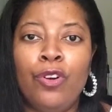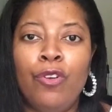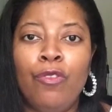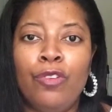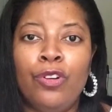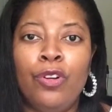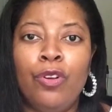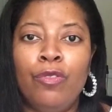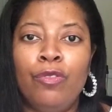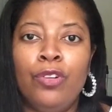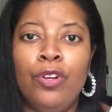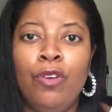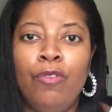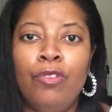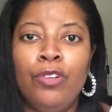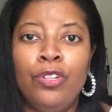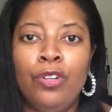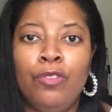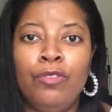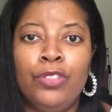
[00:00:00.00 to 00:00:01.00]
and over and over and
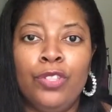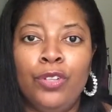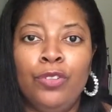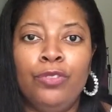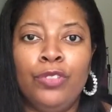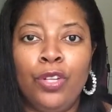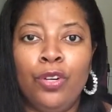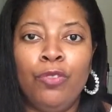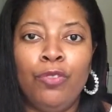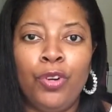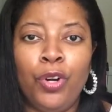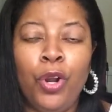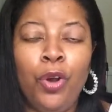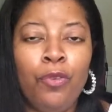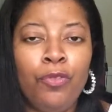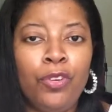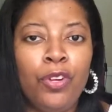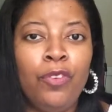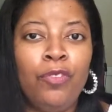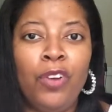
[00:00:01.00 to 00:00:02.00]
over and over and over and over and
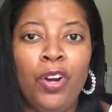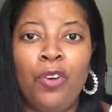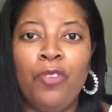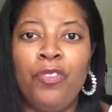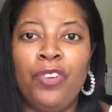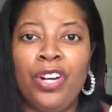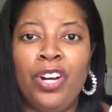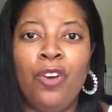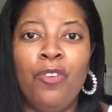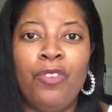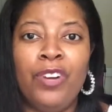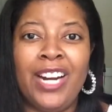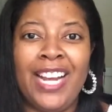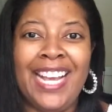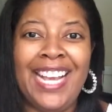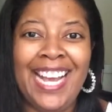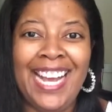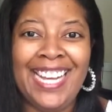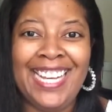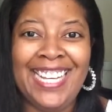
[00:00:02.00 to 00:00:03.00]
over and over and over and over
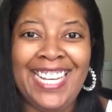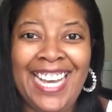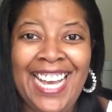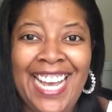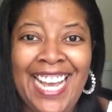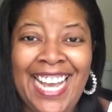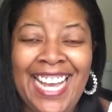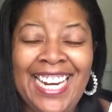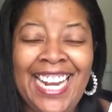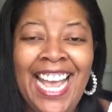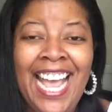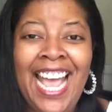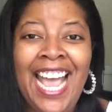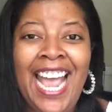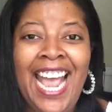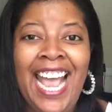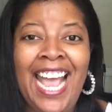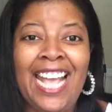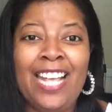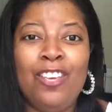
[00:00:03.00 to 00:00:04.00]
again,
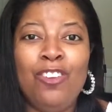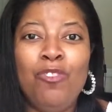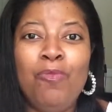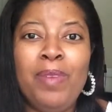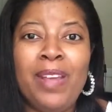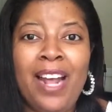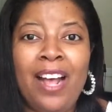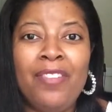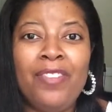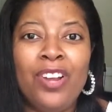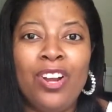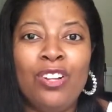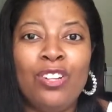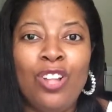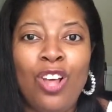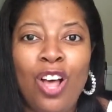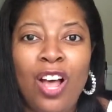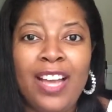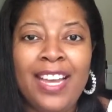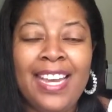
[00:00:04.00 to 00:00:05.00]
and you've been out there
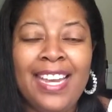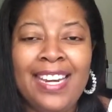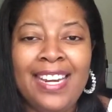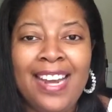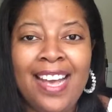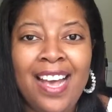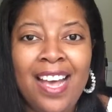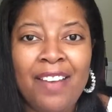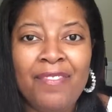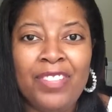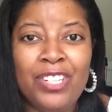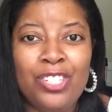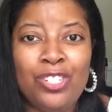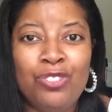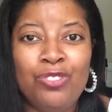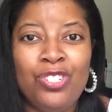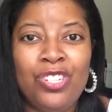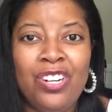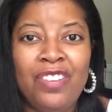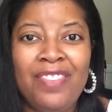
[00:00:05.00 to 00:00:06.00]
long enough that
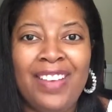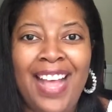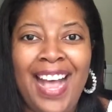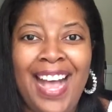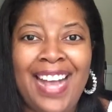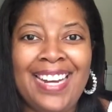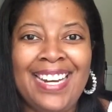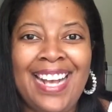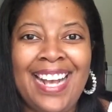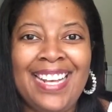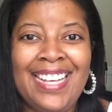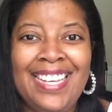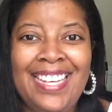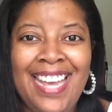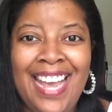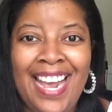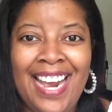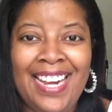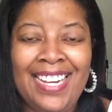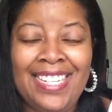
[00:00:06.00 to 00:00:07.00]
you should have gotten a
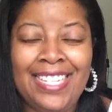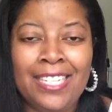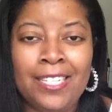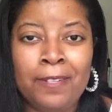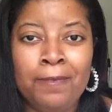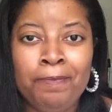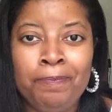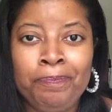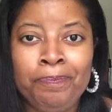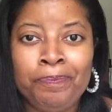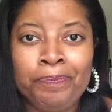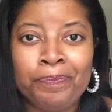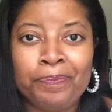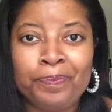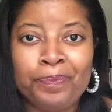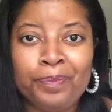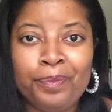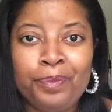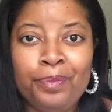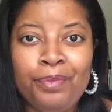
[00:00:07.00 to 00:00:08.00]
yes,
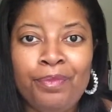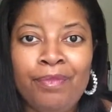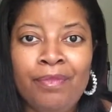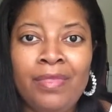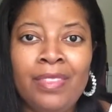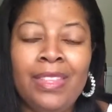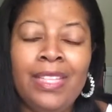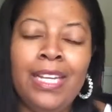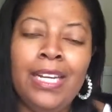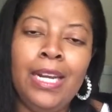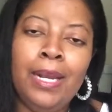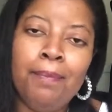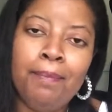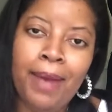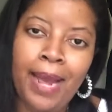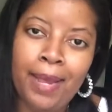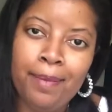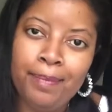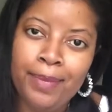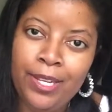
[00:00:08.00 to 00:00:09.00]
then it
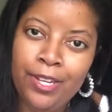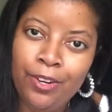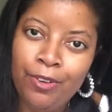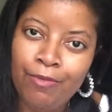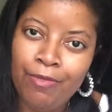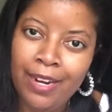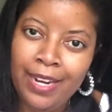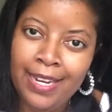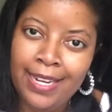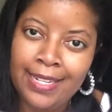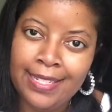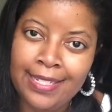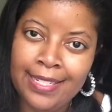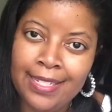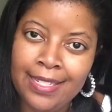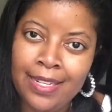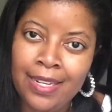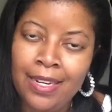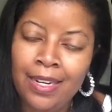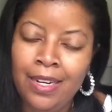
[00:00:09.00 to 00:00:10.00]
might be your
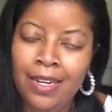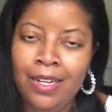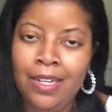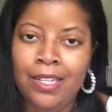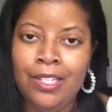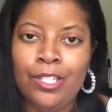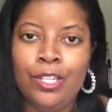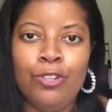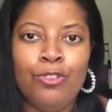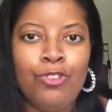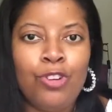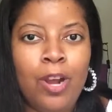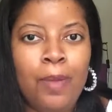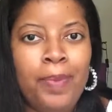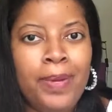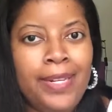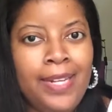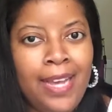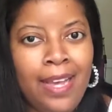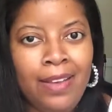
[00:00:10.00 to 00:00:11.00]
rates. So
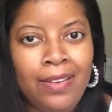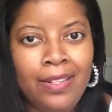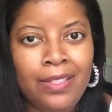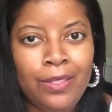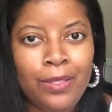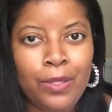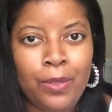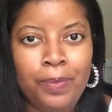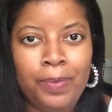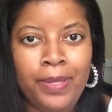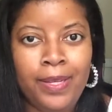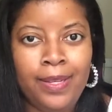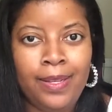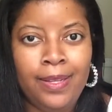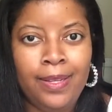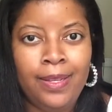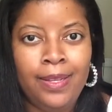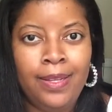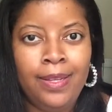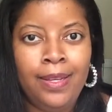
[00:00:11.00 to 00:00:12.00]
drop it down a little
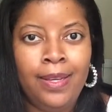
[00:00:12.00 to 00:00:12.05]
bit.